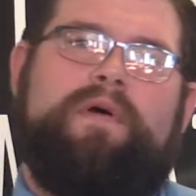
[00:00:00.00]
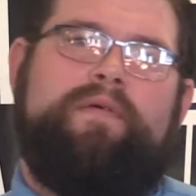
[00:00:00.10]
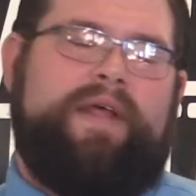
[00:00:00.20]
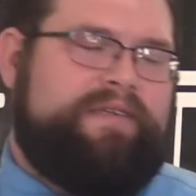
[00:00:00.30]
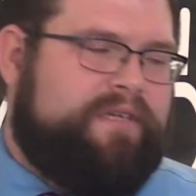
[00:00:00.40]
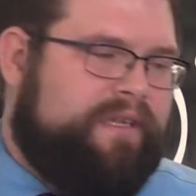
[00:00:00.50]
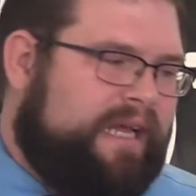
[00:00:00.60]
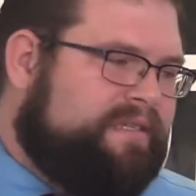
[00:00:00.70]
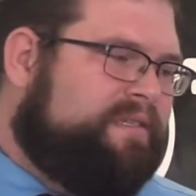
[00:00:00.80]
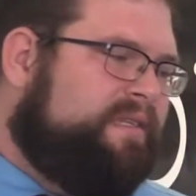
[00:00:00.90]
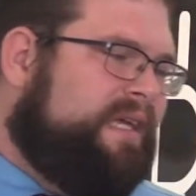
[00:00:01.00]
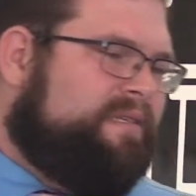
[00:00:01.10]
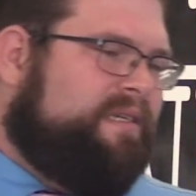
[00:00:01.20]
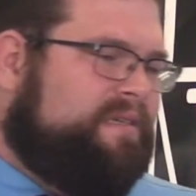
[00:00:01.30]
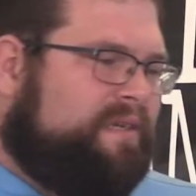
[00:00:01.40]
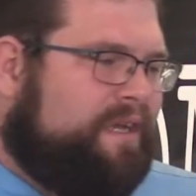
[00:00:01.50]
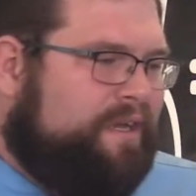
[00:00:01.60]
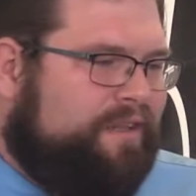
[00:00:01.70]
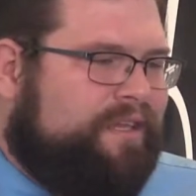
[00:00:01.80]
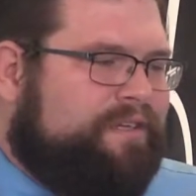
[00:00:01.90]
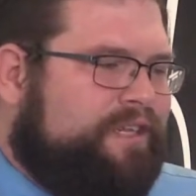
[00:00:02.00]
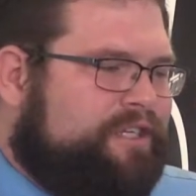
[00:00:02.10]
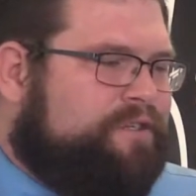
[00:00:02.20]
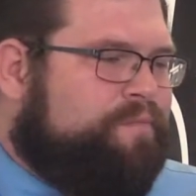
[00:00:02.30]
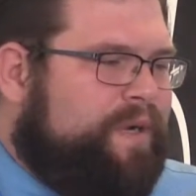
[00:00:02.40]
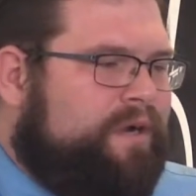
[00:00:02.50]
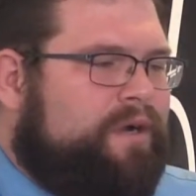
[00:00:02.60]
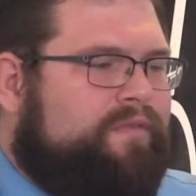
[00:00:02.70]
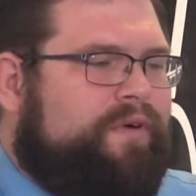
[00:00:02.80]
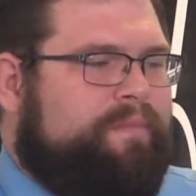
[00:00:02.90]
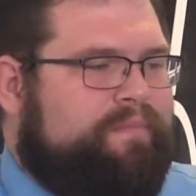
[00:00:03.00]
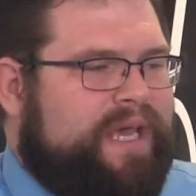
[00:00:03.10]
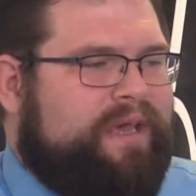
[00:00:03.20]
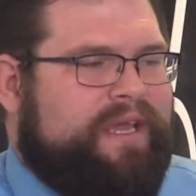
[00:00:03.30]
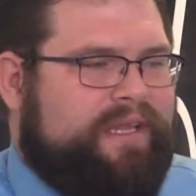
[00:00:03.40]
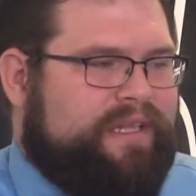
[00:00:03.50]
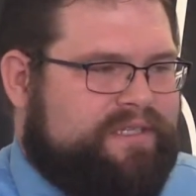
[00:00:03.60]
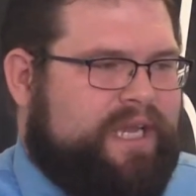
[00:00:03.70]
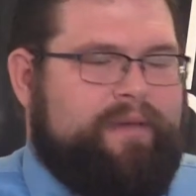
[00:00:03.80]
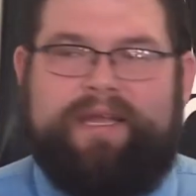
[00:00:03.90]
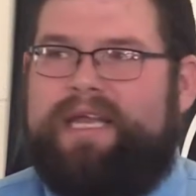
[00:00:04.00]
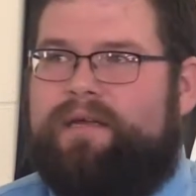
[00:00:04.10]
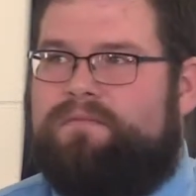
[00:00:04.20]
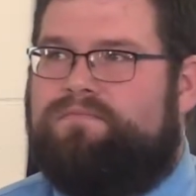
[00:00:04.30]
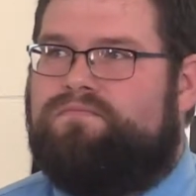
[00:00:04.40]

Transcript: That's, a, that's, that's this, this, this spirit of rebellion that's coming out